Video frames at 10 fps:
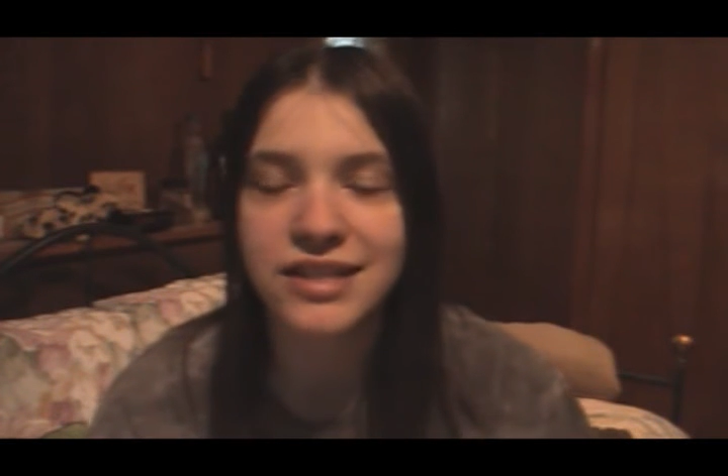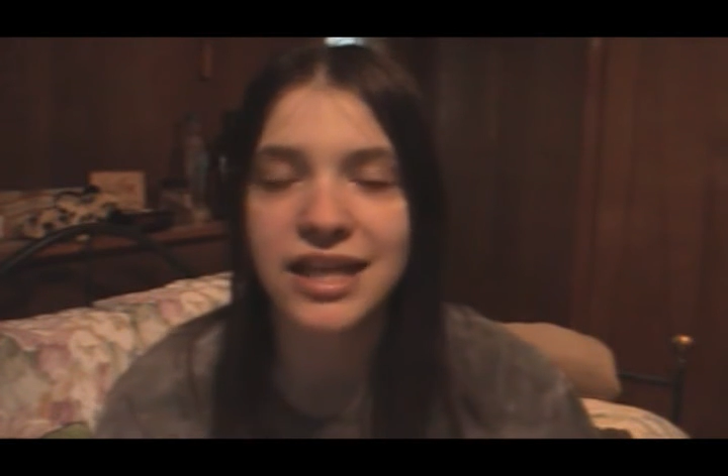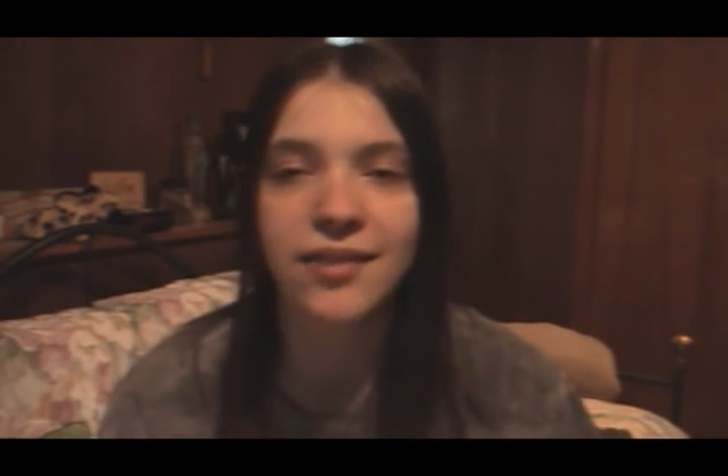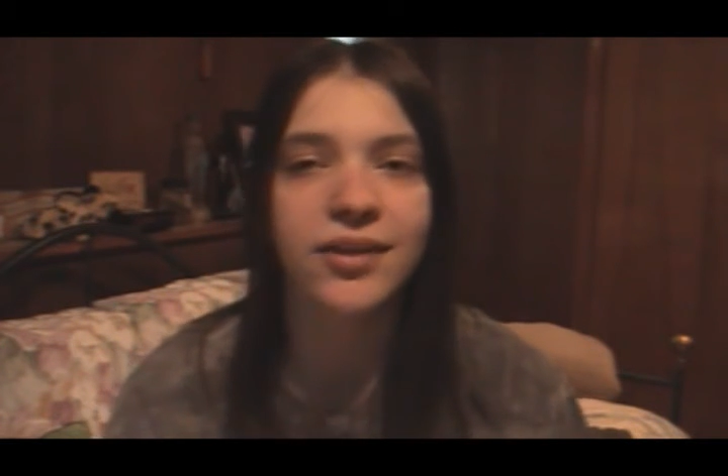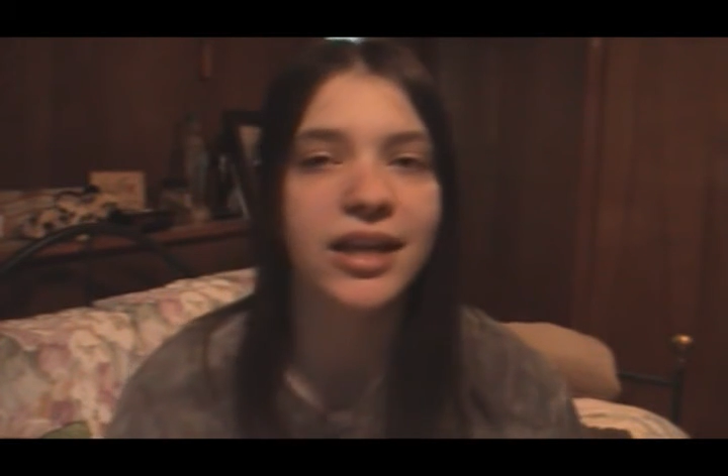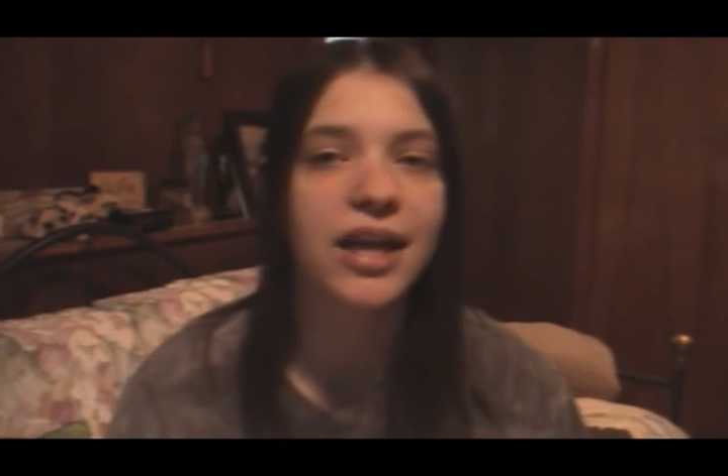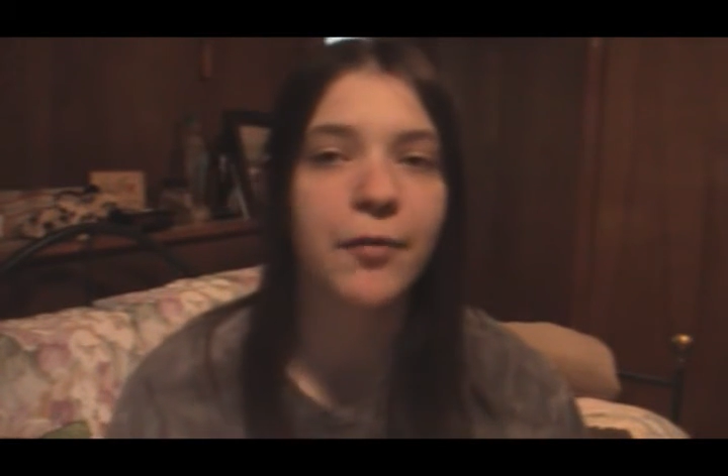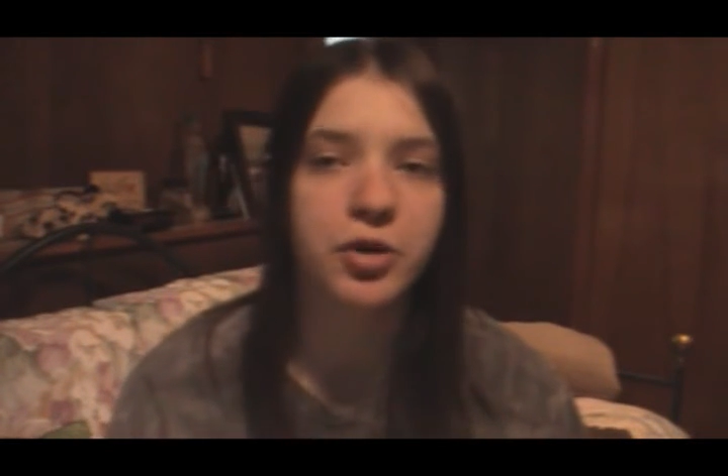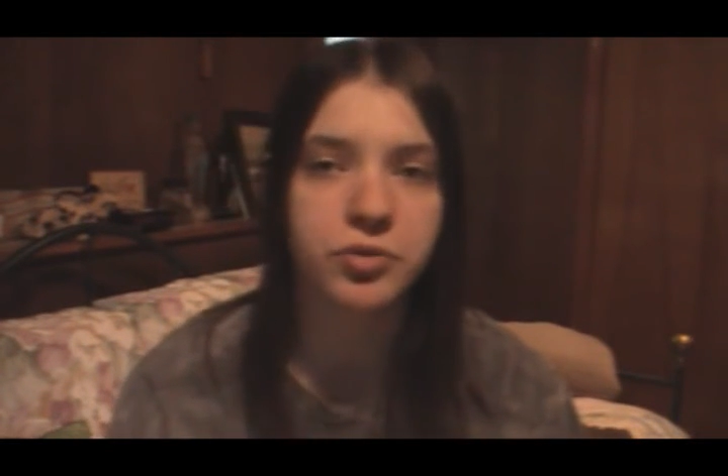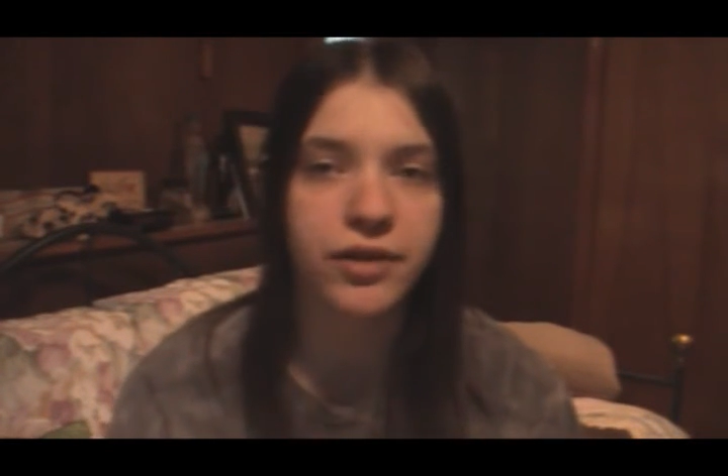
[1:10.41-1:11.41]
of the TV
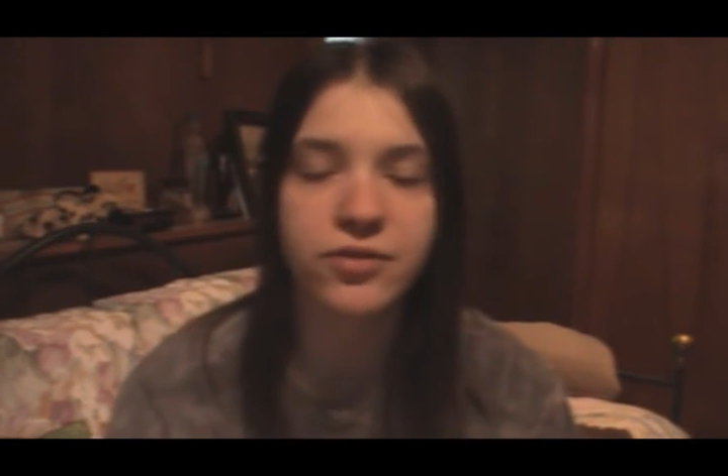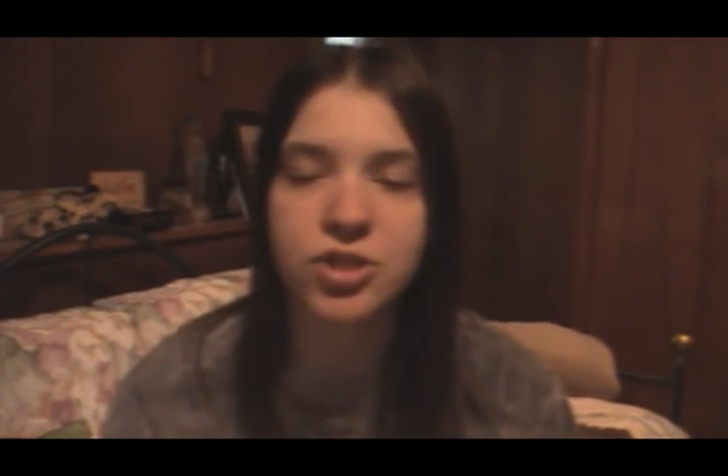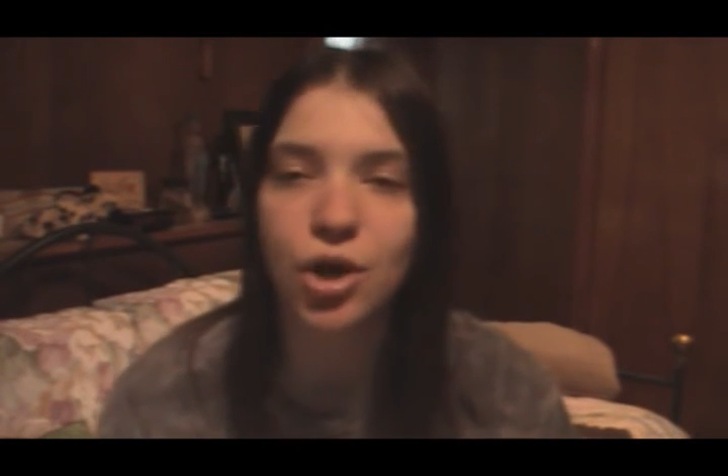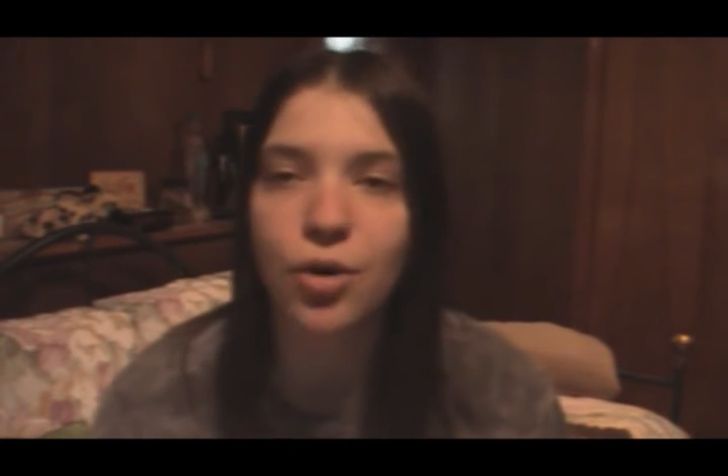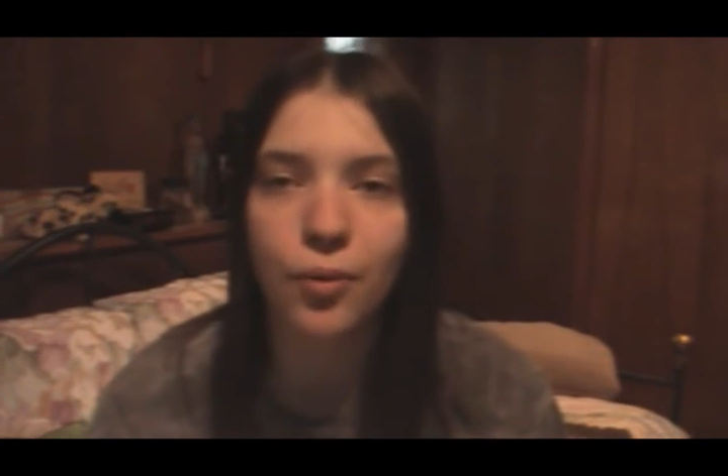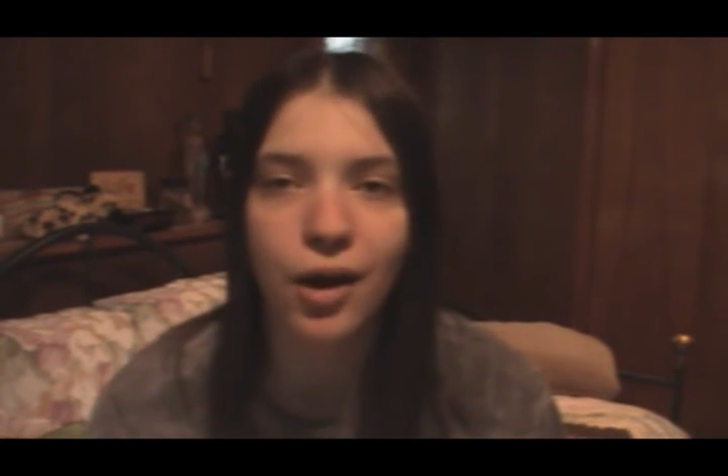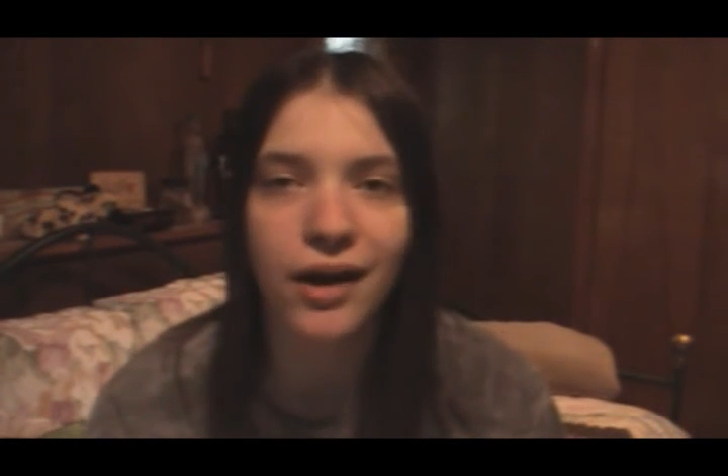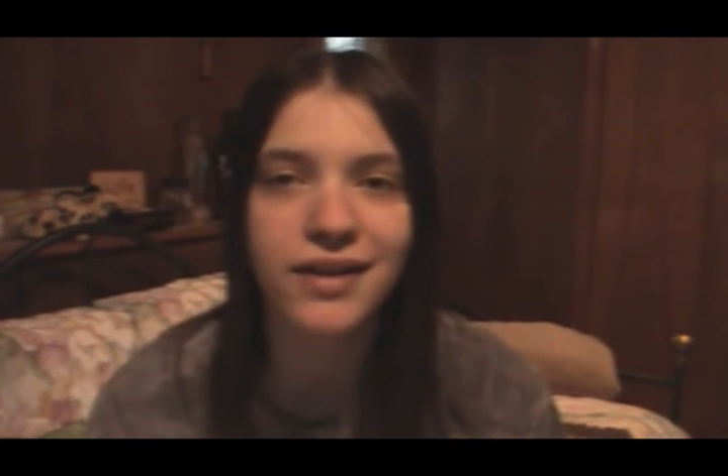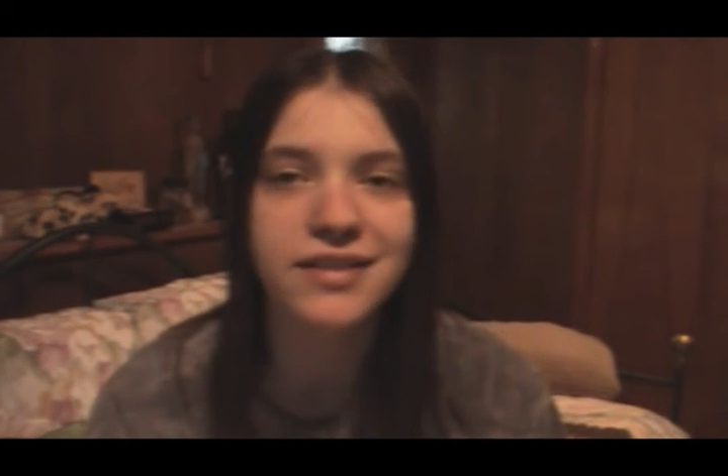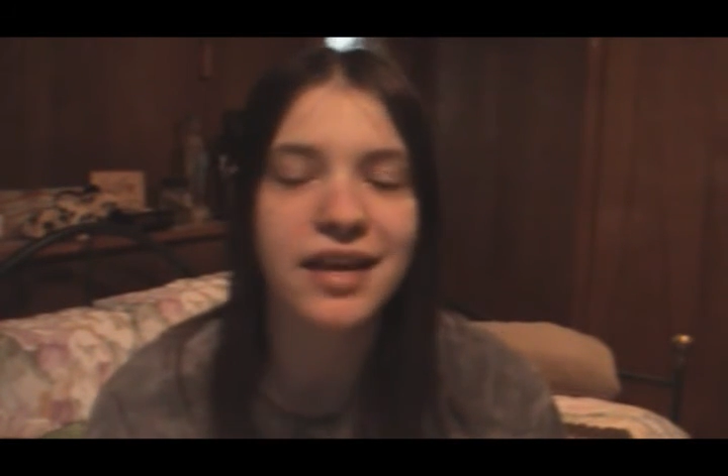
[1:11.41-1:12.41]
and watch whatever show it
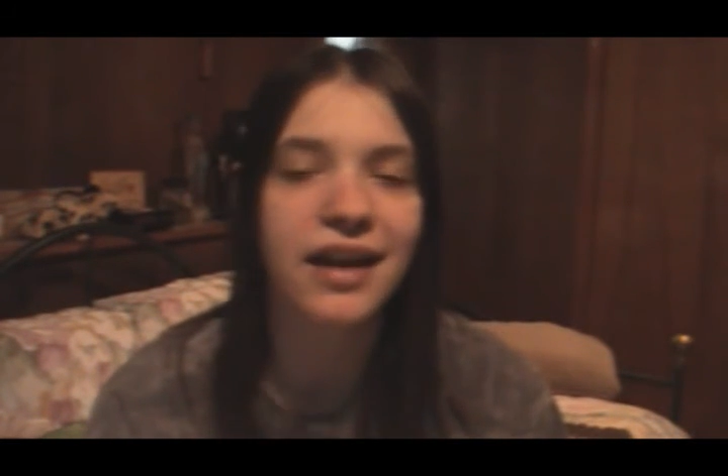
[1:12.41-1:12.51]
was,